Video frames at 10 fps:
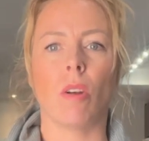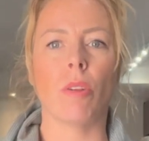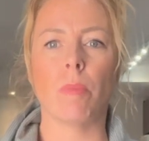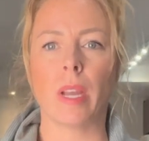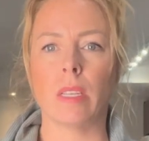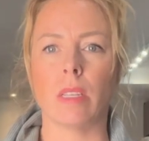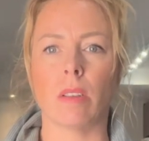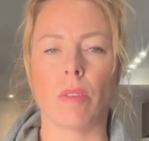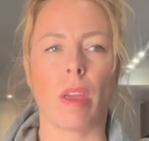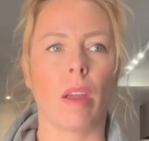All the prices
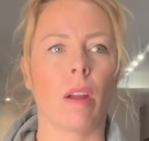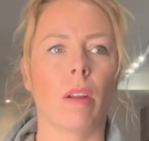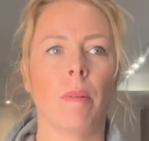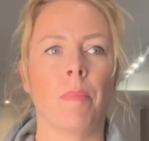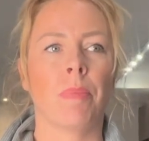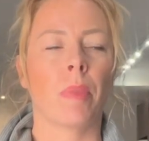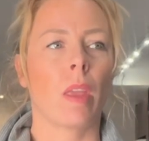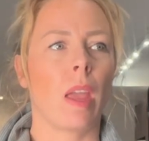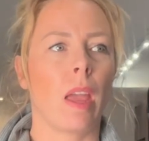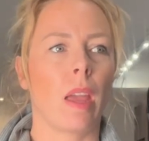are there.
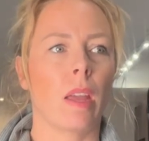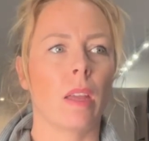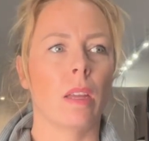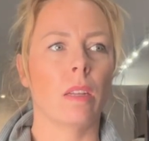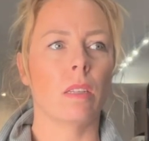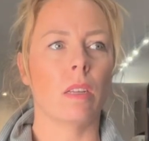And,